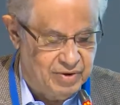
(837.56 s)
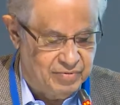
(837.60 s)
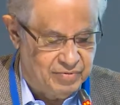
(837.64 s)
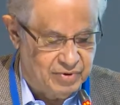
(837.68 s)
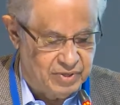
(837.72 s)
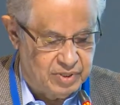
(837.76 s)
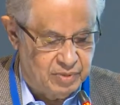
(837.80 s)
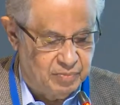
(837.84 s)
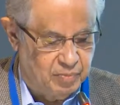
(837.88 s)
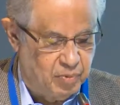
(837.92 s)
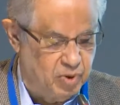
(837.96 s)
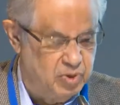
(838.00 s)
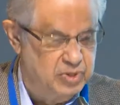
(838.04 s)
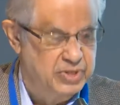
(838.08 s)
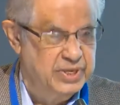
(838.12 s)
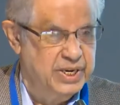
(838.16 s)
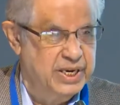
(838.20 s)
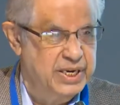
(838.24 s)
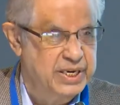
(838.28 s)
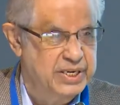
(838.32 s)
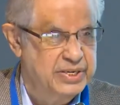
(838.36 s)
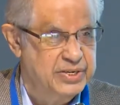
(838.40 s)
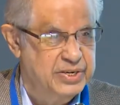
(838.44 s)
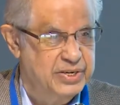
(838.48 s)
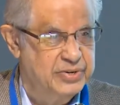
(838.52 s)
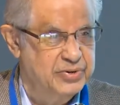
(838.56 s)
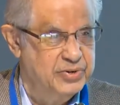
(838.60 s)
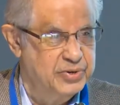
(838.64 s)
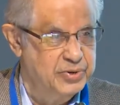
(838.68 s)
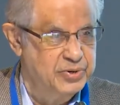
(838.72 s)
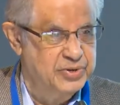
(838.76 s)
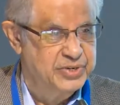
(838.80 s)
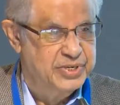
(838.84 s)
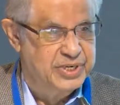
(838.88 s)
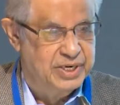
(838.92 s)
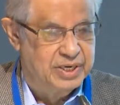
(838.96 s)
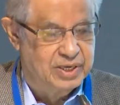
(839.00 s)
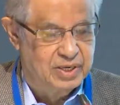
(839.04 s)
for the Portuguese
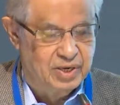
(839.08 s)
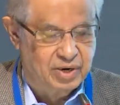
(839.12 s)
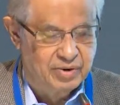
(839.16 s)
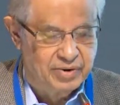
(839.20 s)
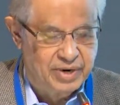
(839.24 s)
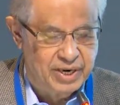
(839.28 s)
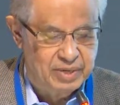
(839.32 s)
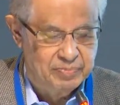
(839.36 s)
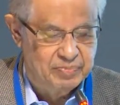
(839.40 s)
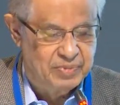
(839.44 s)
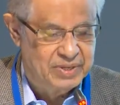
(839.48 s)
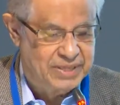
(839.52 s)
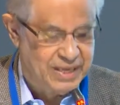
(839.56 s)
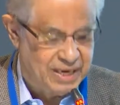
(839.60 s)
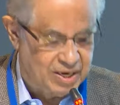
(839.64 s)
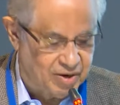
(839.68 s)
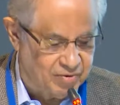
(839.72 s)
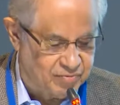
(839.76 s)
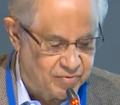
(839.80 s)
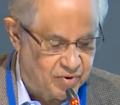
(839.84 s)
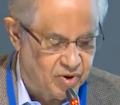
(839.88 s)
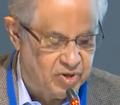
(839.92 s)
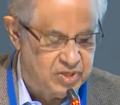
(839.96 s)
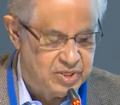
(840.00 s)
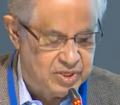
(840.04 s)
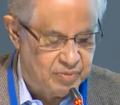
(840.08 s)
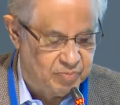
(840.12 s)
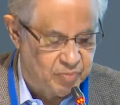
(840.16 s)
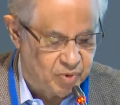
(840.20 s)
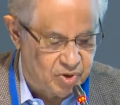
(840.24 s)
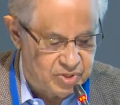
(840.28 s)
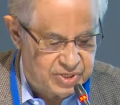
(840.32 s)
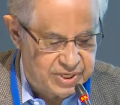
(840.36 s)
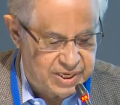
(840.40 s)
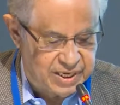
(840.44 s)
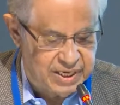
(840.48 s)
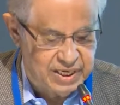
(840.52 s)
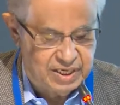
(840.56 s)
intrusion. All right? But then, of course, the
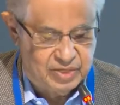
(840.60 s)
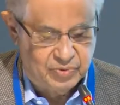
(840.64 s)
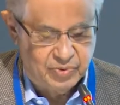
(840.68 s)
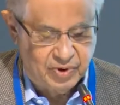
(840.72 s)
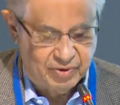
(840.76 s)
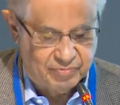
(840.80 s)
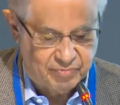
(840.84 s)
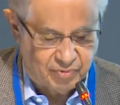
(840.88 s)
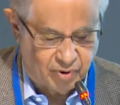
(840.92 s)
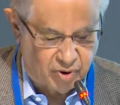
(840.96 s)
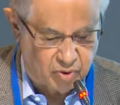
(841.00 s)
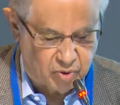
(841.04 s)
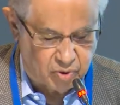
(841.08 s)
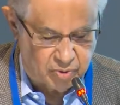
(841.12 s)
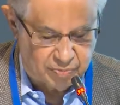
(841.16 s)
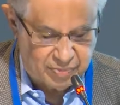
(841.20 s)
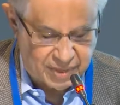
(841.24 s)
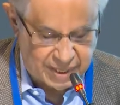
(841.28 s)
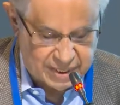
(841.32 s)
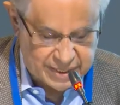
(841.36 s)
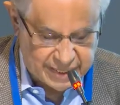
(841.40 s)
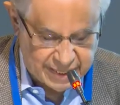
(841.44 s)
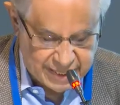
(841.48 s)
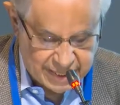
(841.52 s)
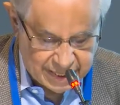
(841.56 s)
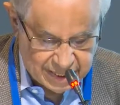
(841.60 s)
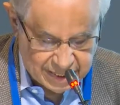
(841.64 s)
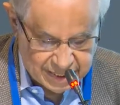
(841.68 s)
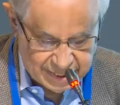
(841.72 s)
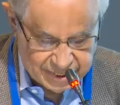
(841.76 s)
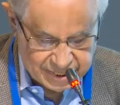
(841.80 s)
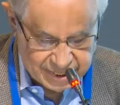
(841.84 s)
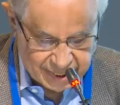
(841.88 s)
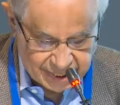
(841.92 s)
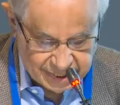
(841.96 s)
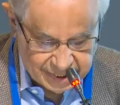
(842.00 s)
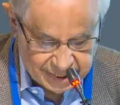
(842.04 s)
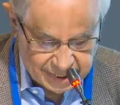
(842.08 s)
Portuguese were followed by the
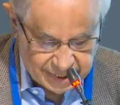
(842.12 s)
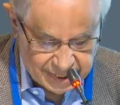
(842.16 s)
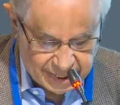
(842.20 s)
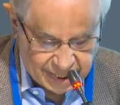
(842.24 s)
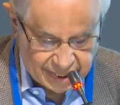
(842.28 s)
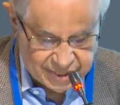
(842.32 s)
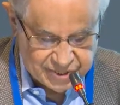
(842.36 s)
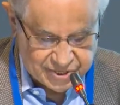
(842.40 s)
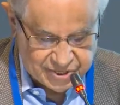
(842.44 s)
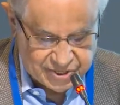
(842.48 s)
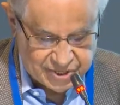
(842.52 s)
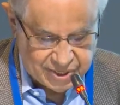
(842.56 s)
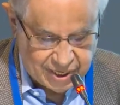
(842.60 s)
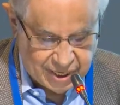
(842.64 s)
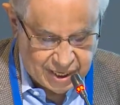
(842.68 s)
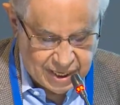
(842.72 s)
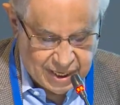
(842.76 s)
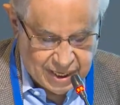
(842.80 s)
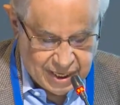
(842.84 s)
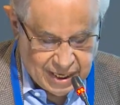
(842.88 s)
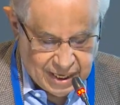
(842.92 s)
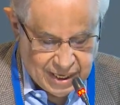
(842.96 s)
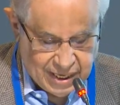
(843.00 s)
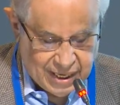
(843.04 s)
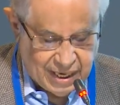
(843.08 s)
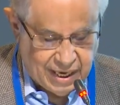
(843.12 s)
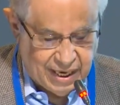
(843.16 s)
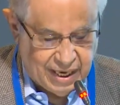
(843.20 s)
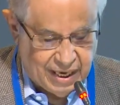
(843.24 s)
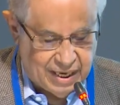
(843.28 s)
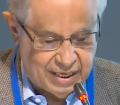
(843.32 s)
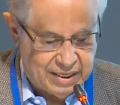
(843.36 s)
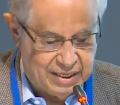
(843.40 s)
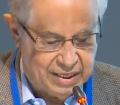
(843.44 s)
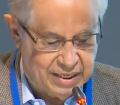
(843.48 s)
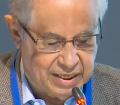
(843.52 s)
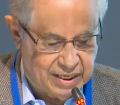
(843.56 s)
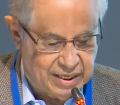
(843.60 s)
English and the Dutch.
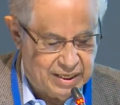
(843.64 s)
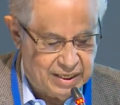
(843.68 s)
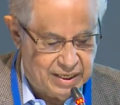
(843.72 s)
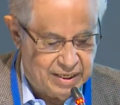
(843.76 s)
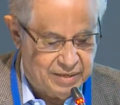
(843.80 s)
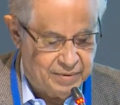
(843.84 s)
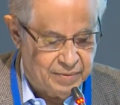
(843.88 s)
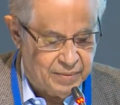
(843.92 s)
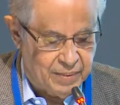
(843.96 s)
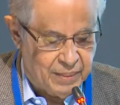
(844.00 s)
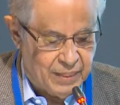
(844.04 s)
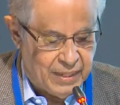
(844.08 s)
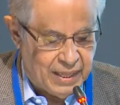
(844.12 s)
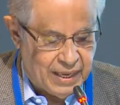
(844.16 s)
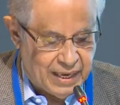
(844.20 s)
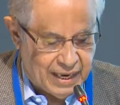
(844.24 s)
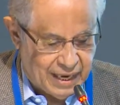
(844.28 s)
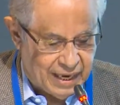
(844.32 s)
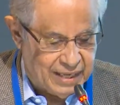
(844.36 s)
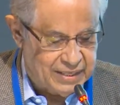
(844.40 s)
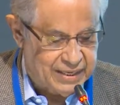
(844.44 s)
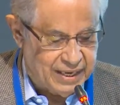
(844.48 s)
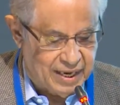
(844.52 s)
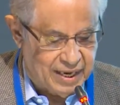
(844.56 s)
And uh, and